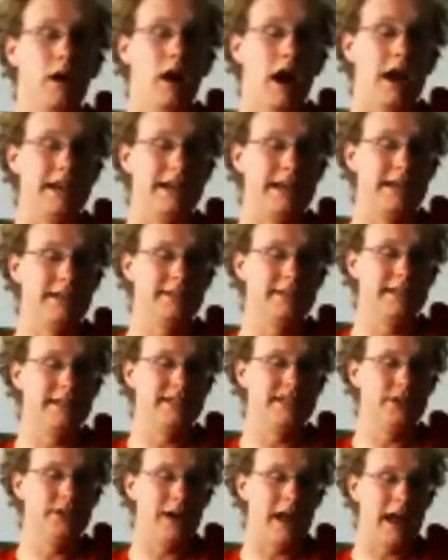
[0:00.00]
ideas.
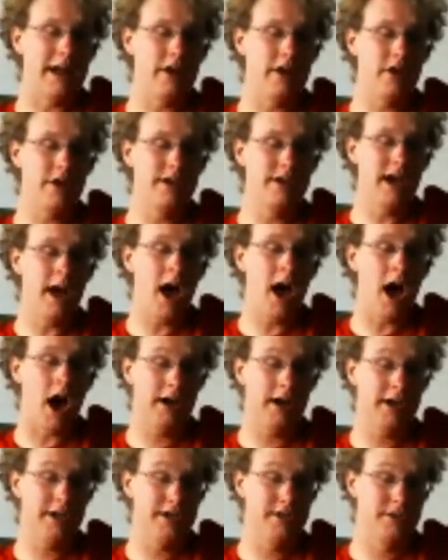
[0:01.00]
Let's do it. I heard
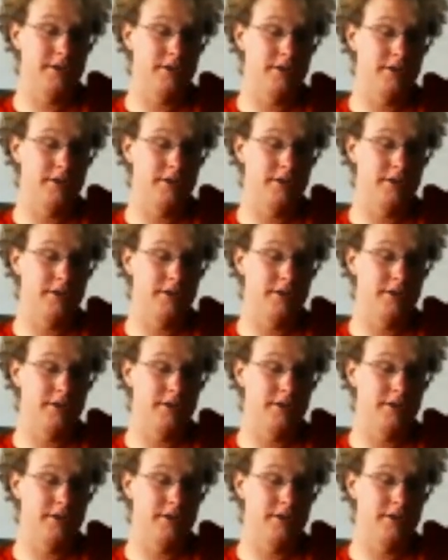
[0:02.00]
talk